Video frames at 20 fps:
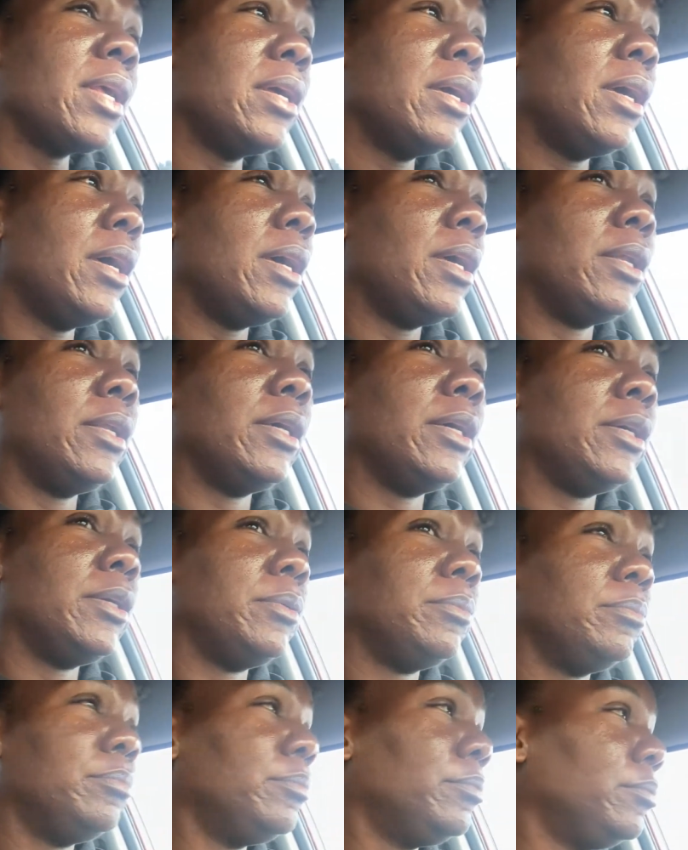And
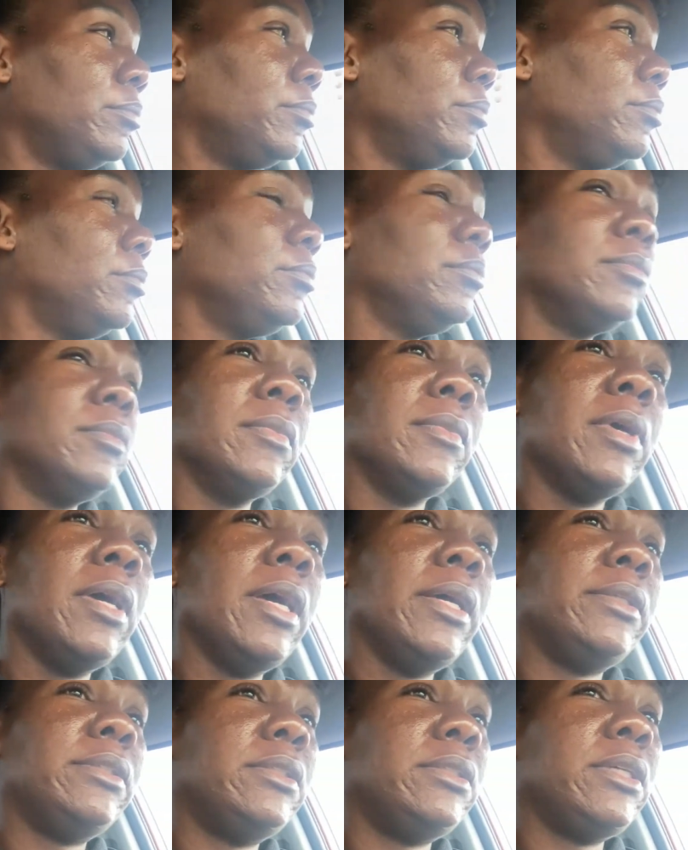um,
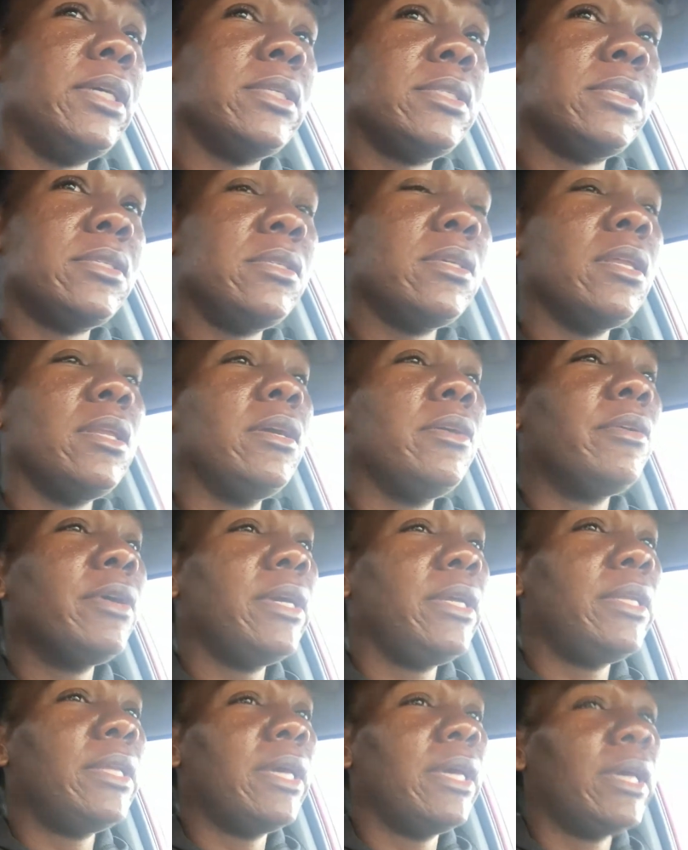it's, it's still a
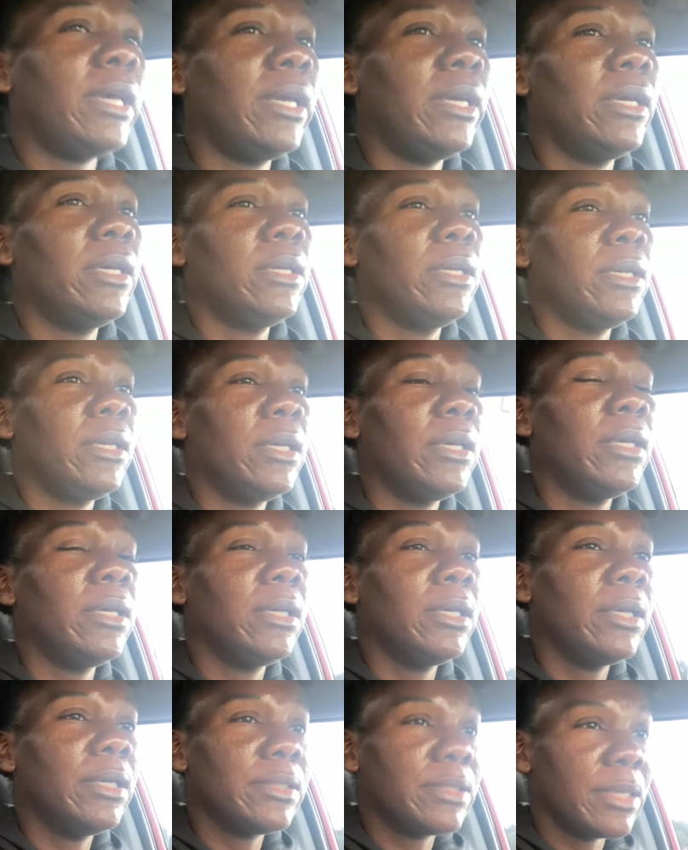great day.
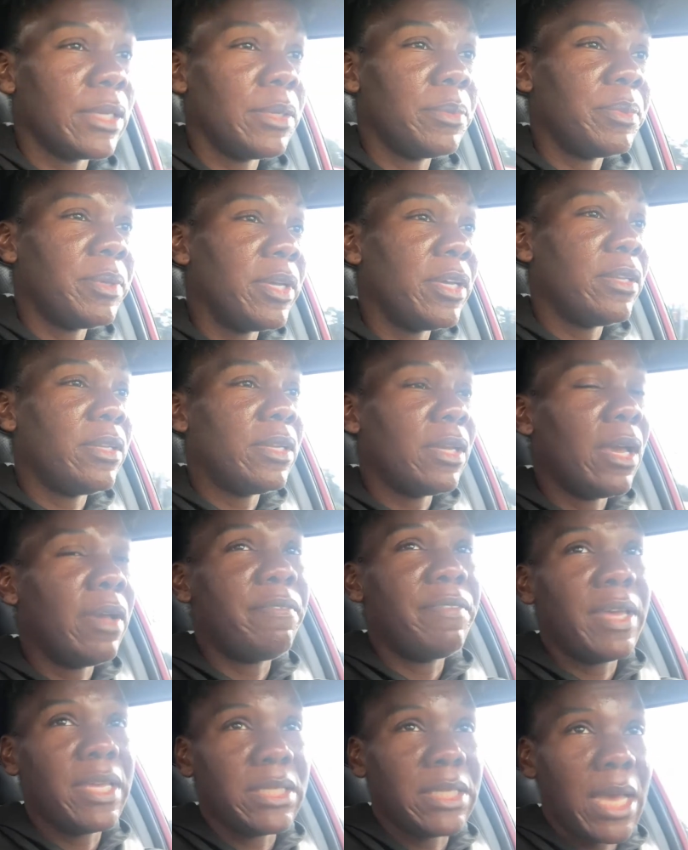It's going to be a, a
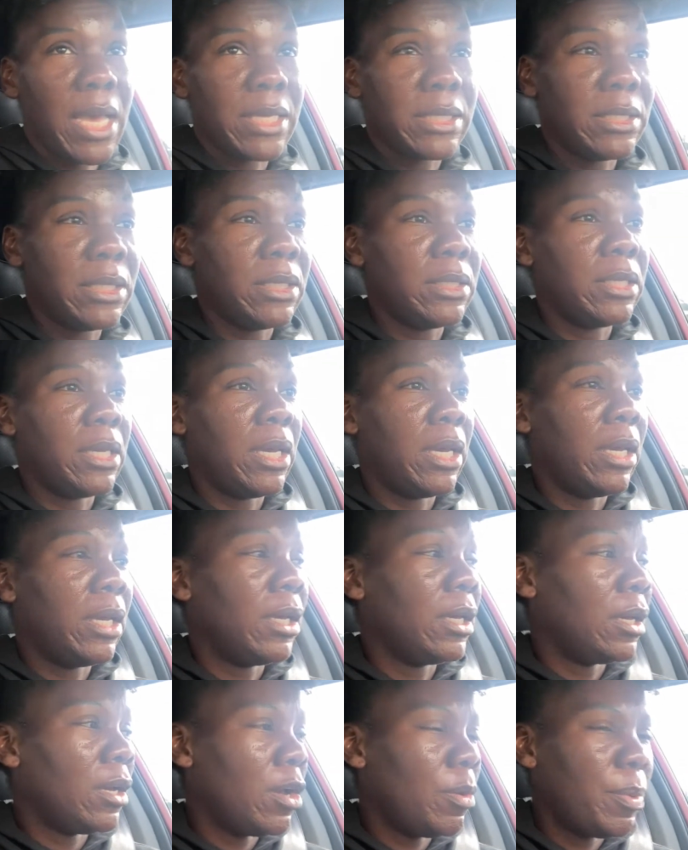fantastic day.
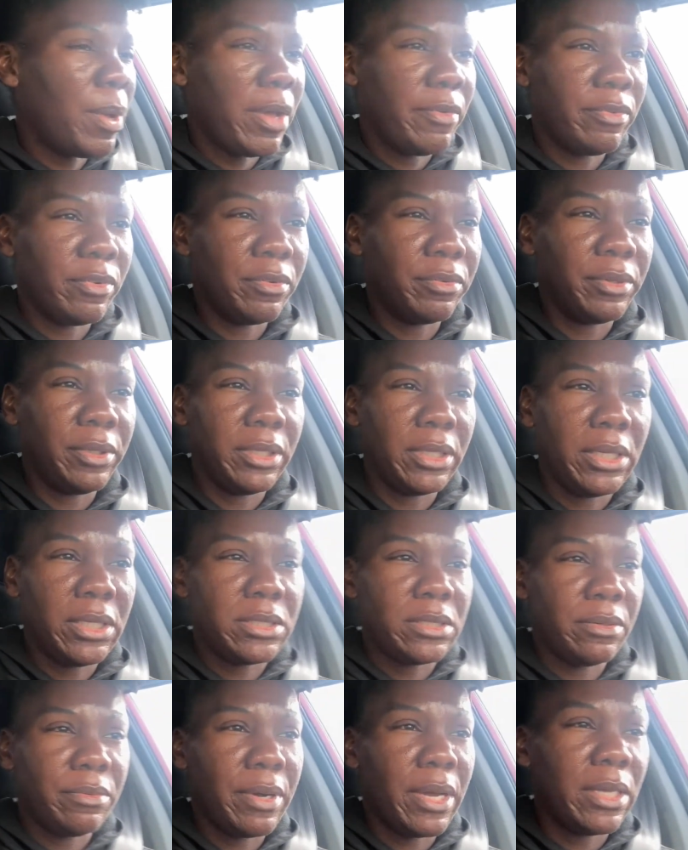I hope I have a really
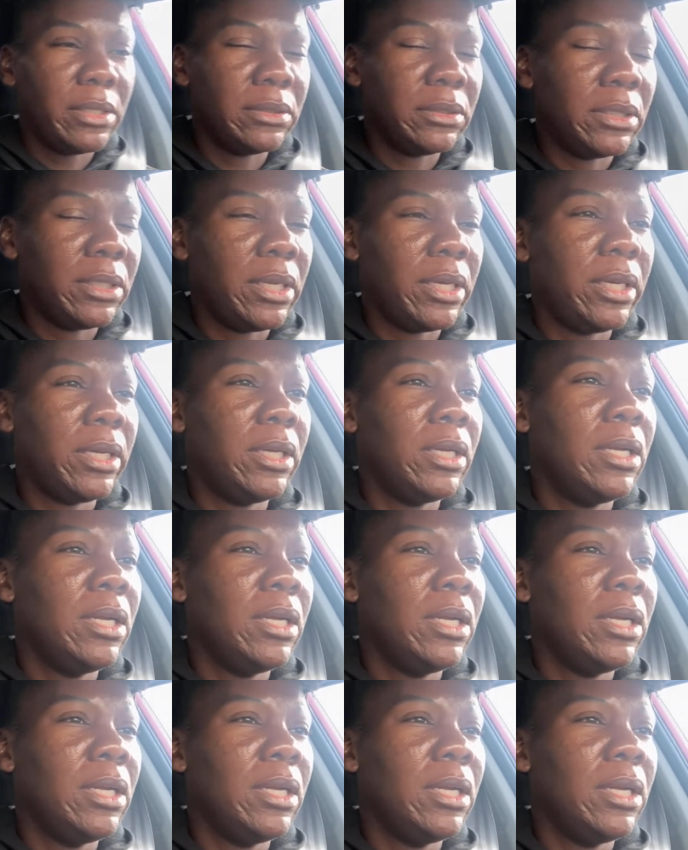easy route today.